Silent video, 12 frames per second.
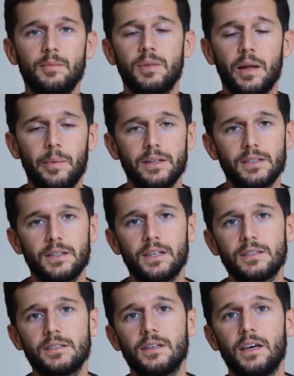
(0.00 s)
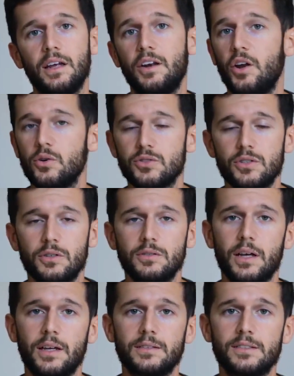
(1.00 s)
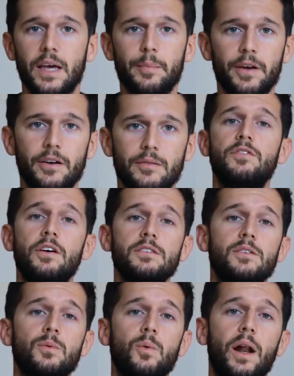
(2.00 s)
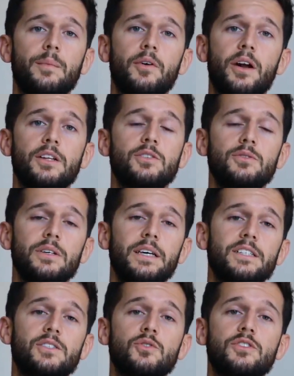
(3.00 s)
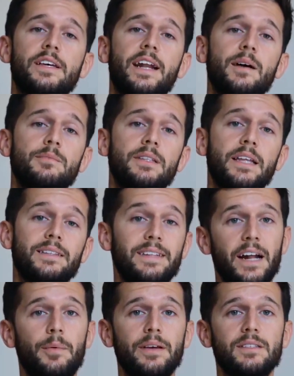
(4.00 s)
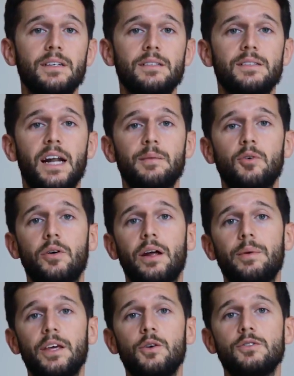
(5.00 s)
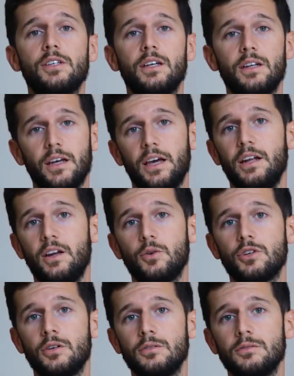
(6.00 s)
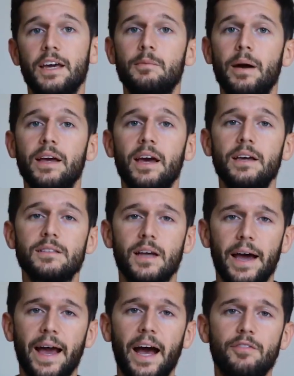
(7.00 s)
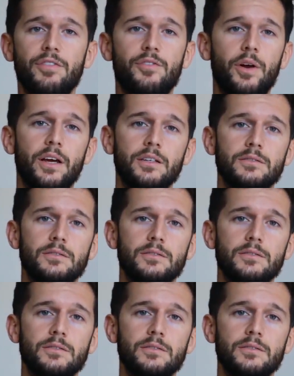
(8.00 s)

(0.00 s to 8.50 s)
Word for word: implementing this in Notion and Zapier. First, what I'm gonna do is to set up the databases that I'm gonna be using in Notion. In my case, I have 3.